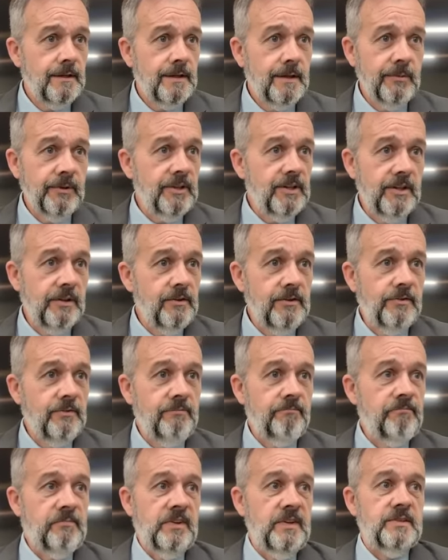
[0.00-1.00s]
I mean,
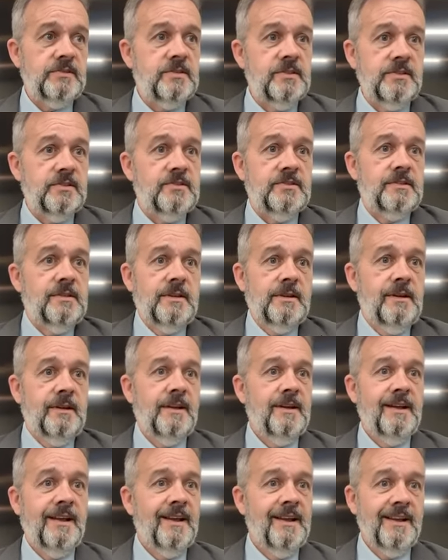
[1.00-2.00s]
this is
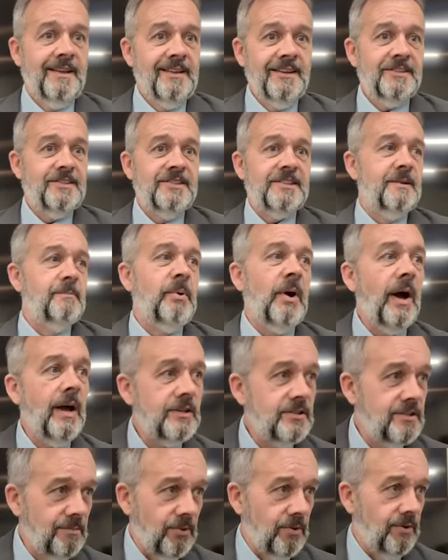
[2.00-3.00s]
this is
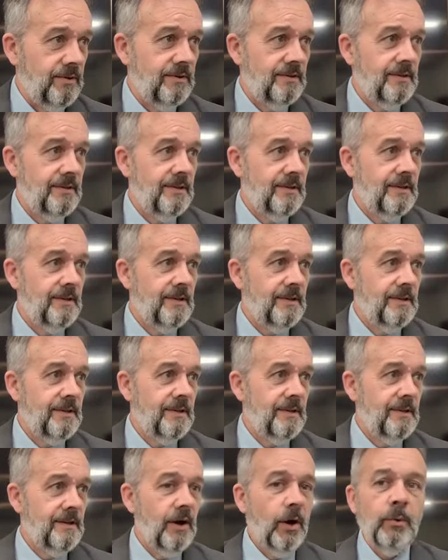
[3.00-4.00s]
impossible.
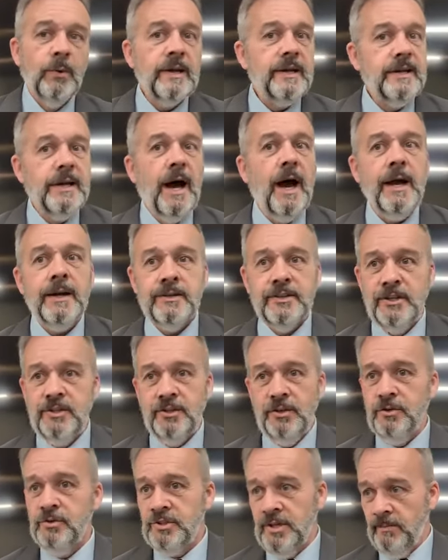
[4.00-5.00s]
Only God
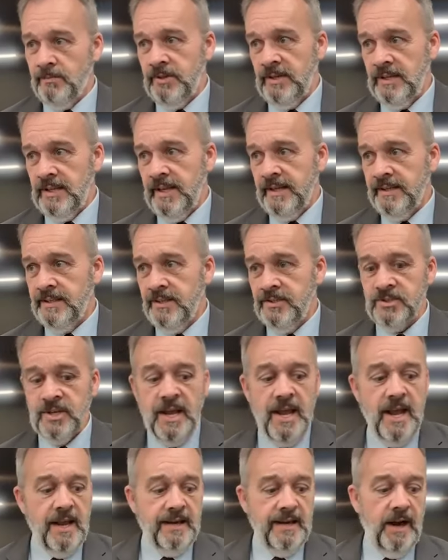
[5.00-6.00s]
can do something like this.
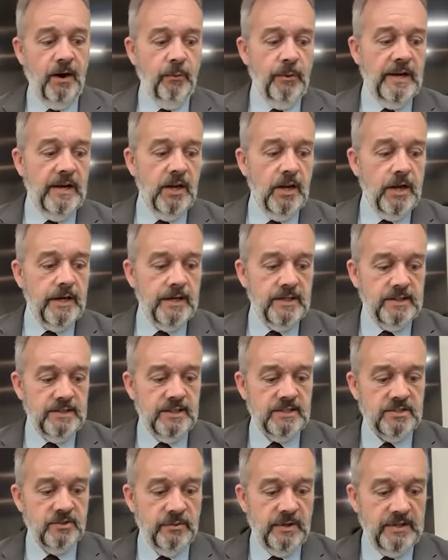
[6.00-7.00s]
Now we look at
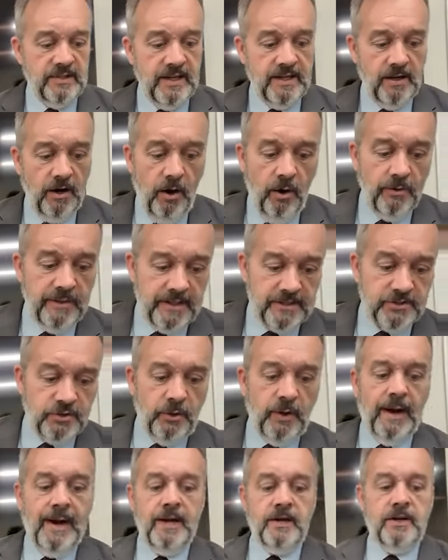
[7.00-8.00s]
this and we think, oh, that's
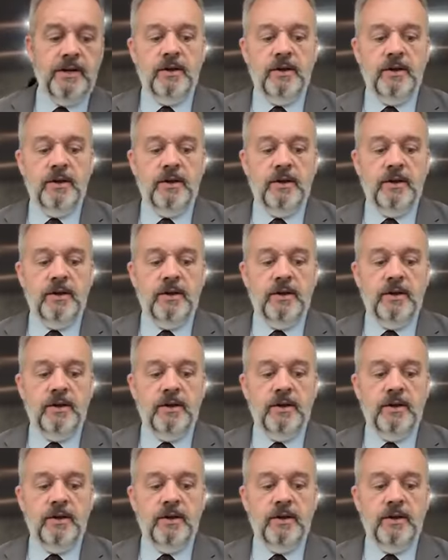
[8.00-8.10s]
great.